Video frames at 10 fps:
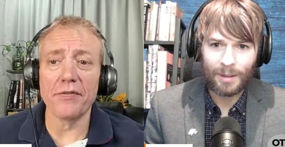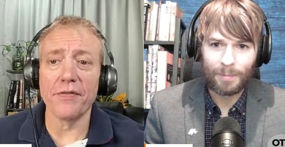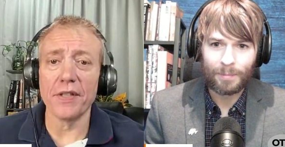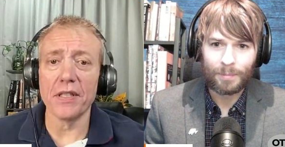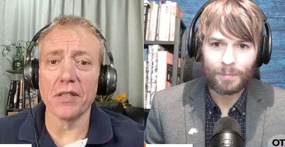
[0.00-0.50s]

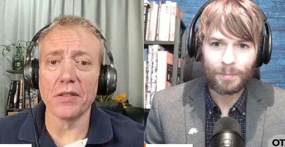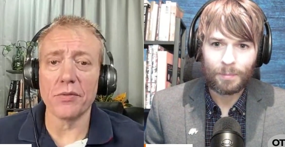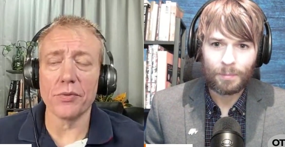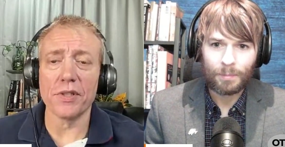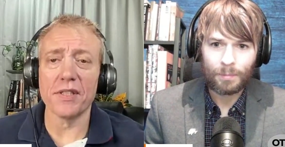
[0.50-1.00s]
Speaker 1: um,
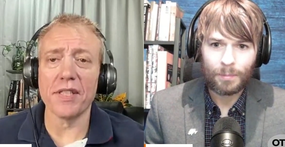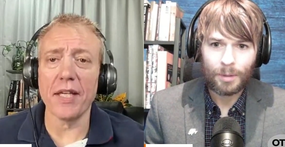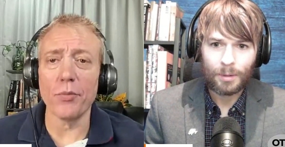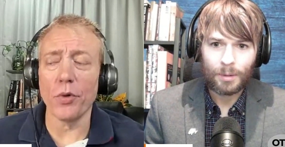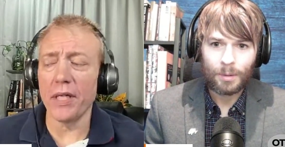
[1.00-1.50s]
Field was the
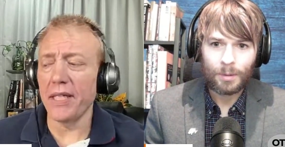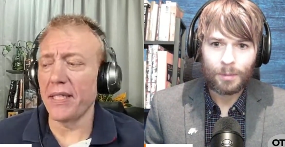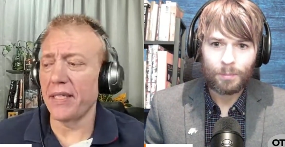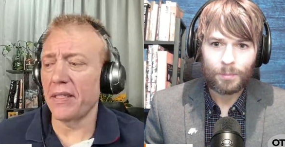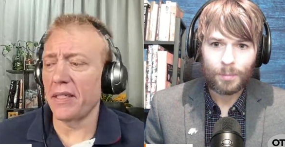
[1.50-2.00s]
same
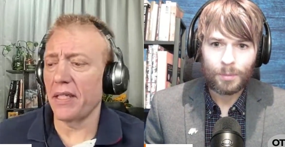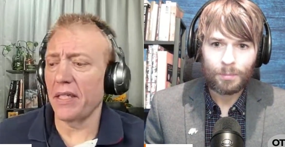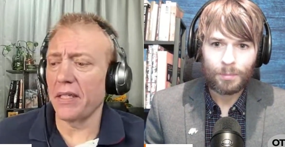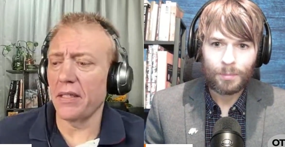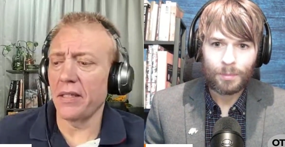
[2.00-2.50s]
way, and
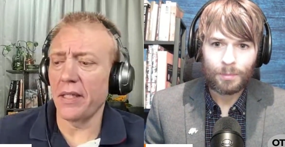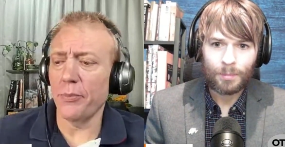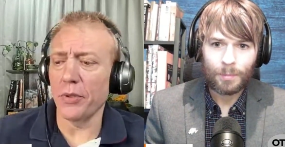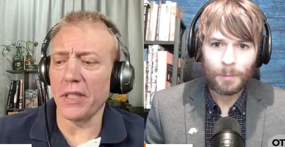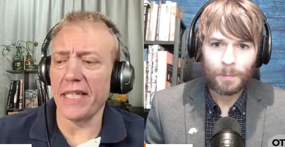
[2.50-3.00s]
uh,
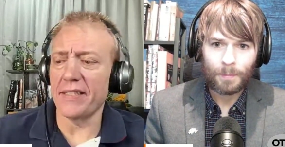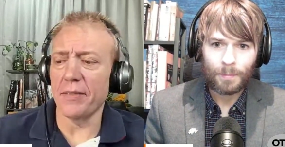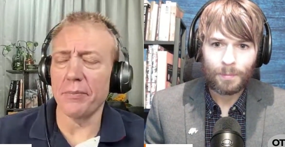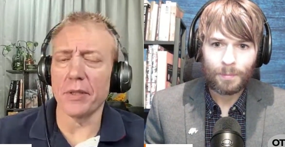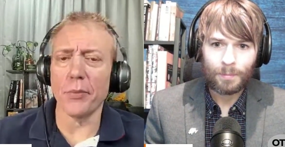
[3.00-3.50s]
they put
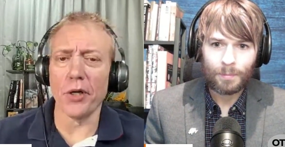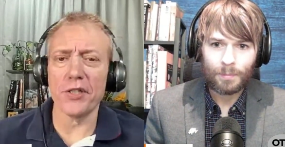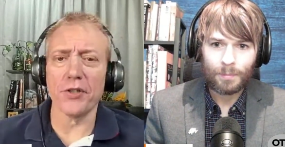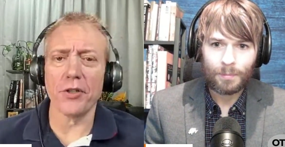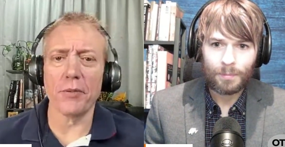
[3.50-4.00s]
lights up. Bill
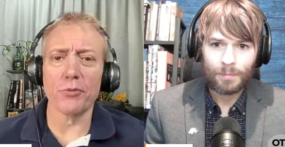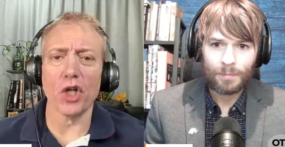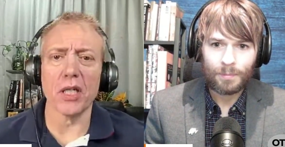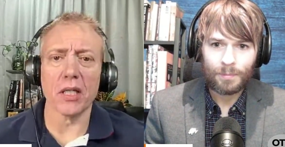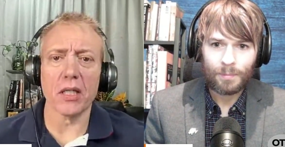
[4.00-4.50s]
Murray showed up
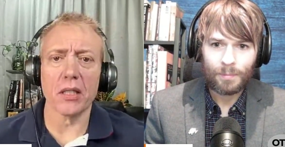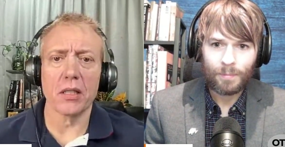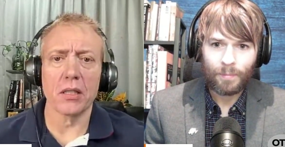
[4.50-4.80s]
drunk.